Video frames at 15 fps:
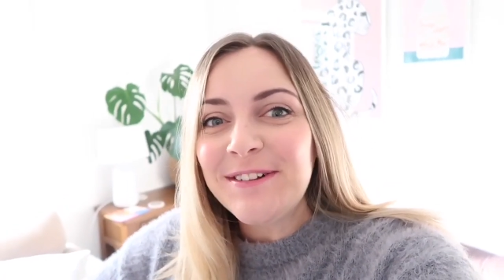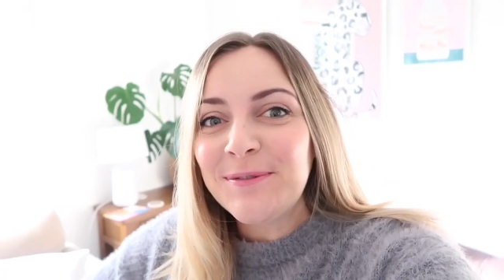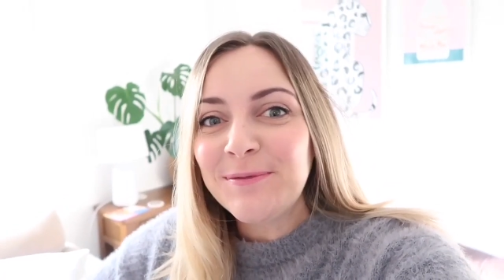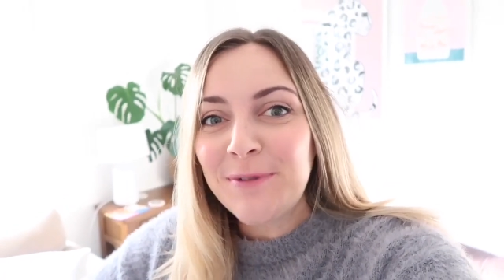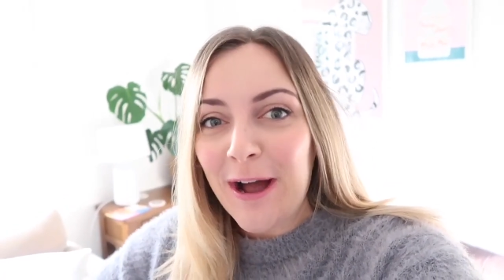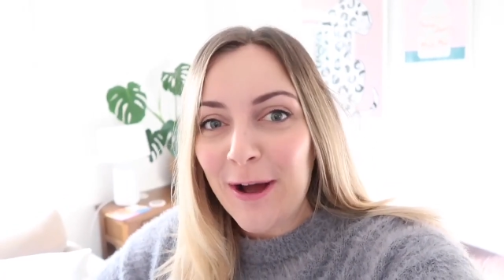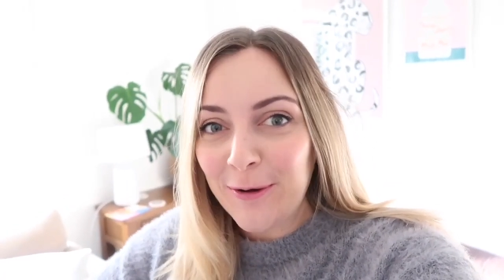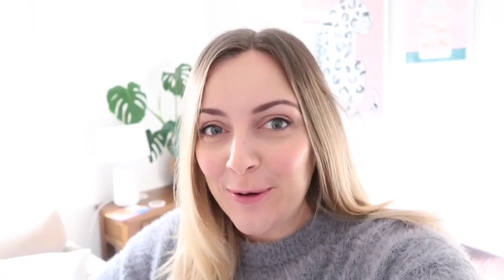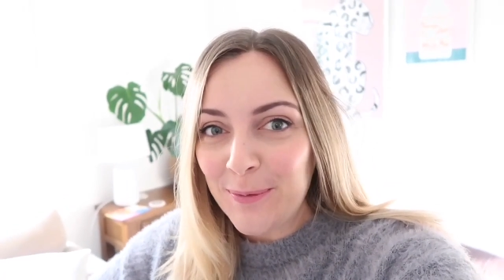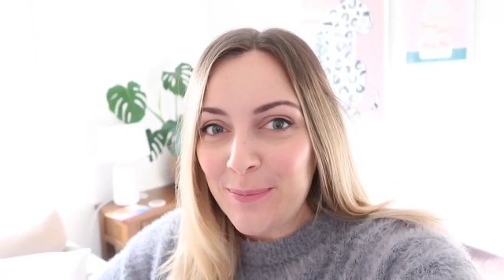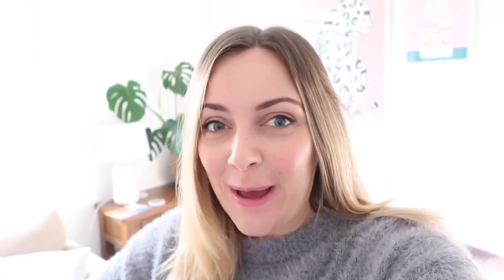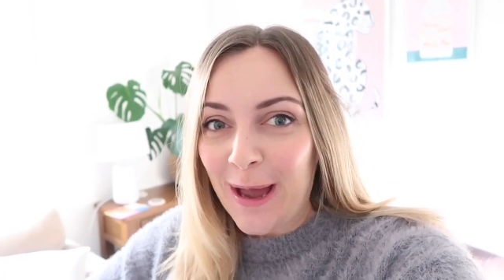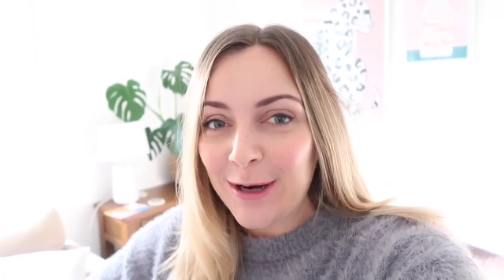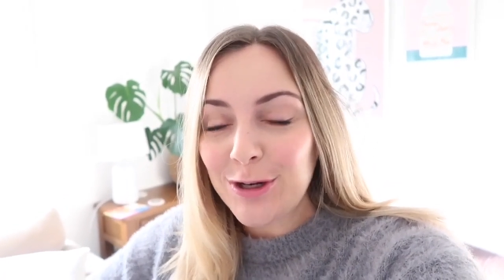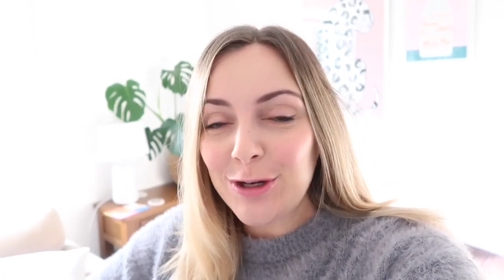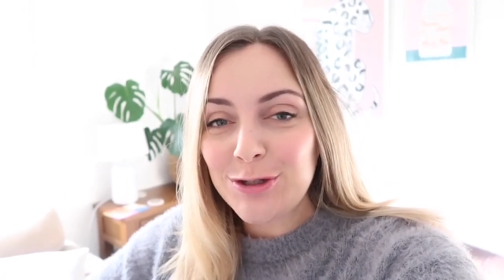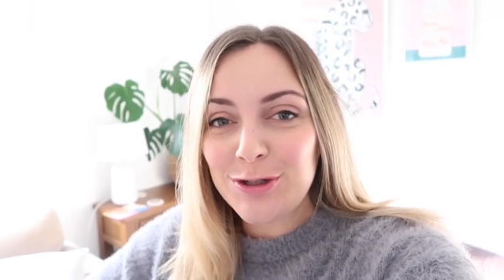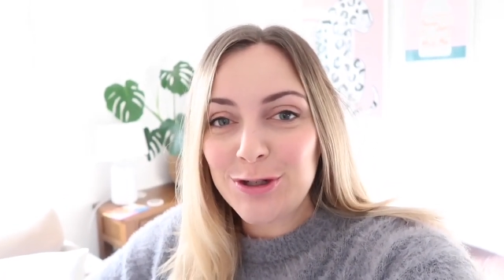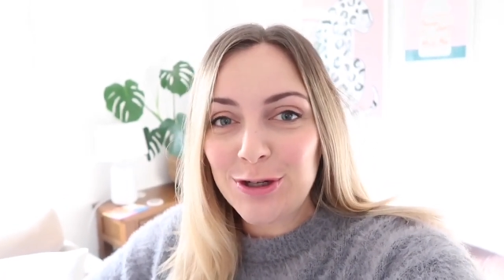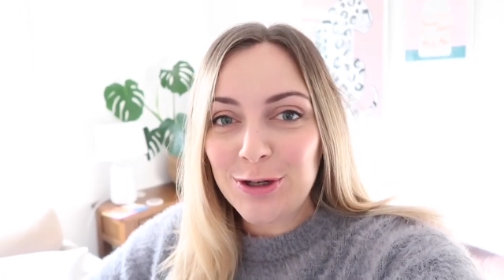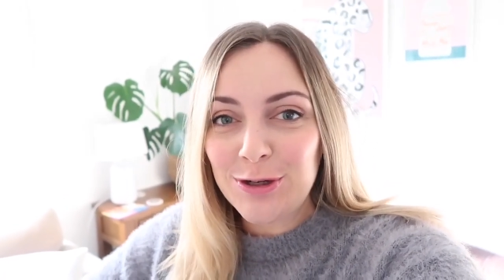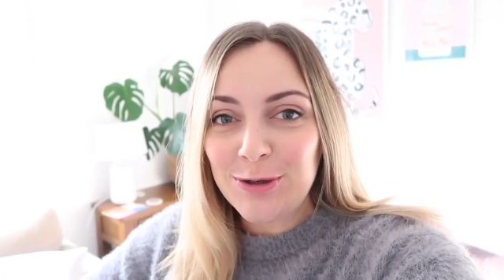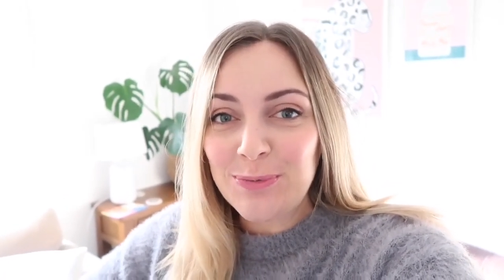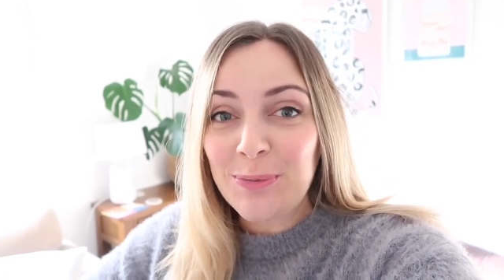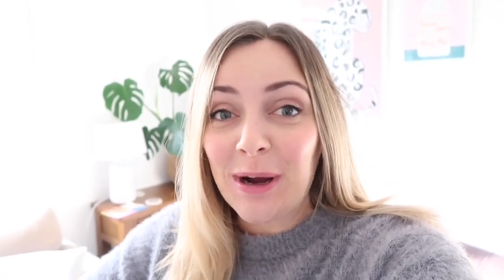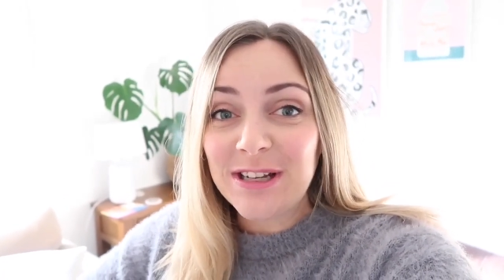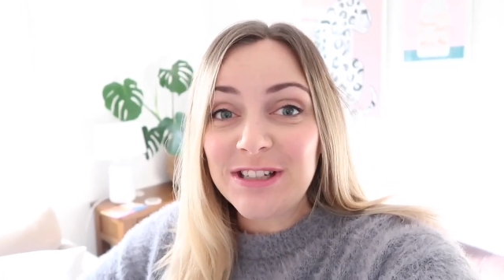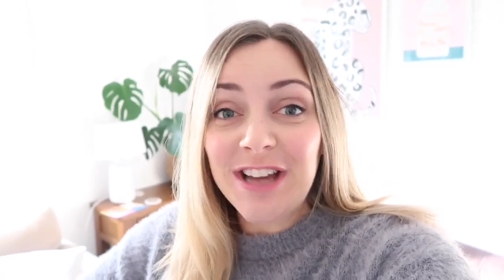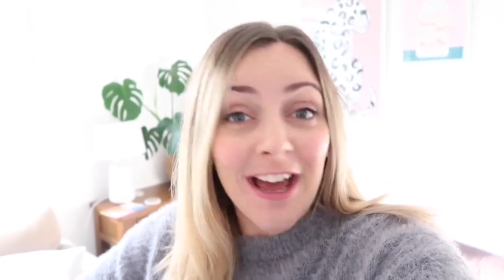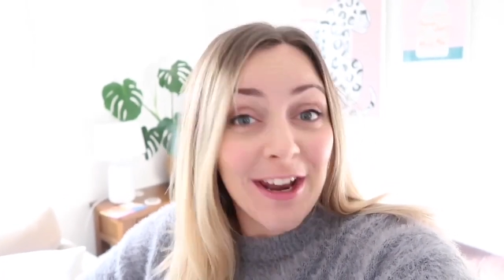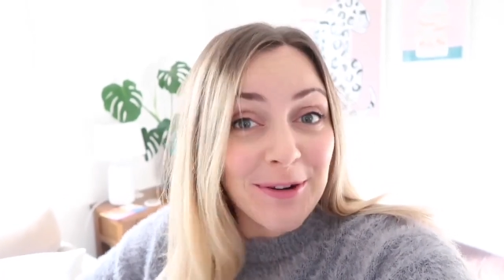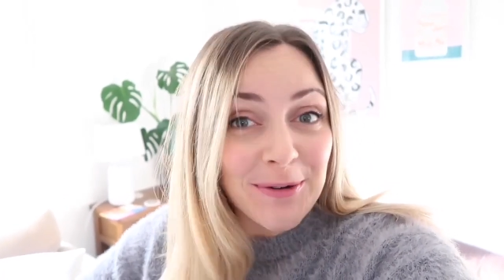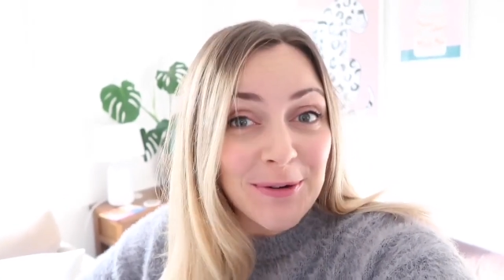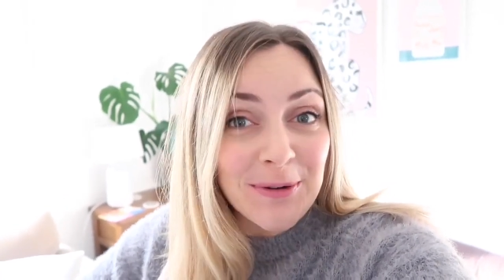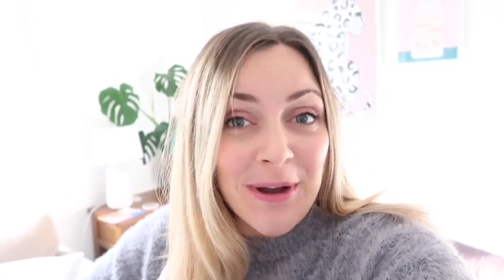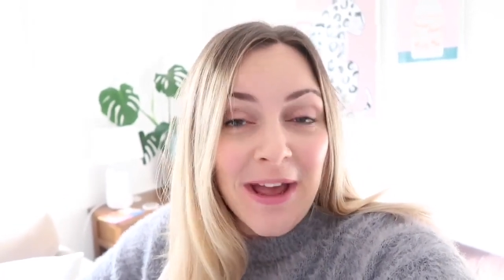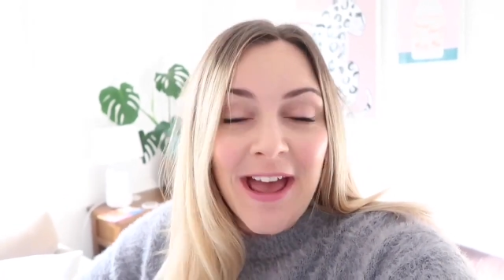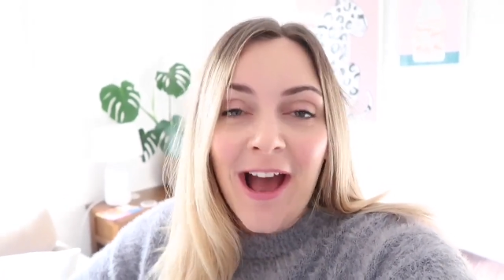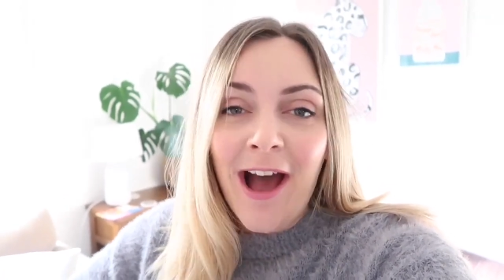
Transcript: Welcome back to my channel.